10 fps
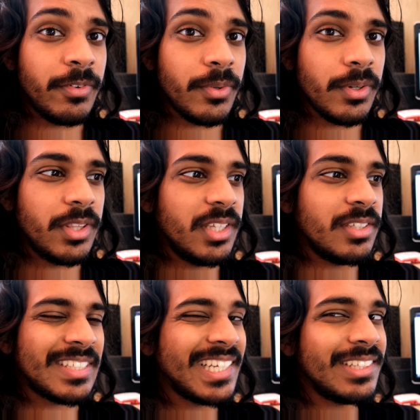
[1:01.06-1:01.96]
for the
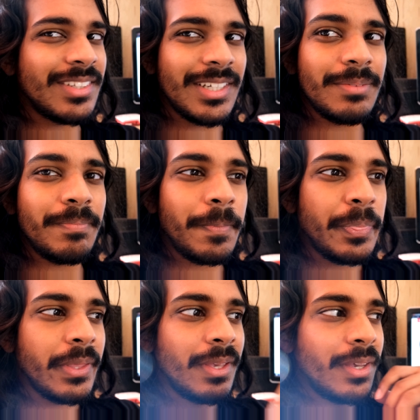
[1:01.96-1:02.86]
second time.
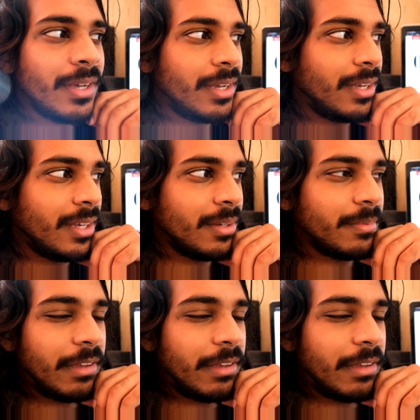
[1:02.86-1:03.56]
Um,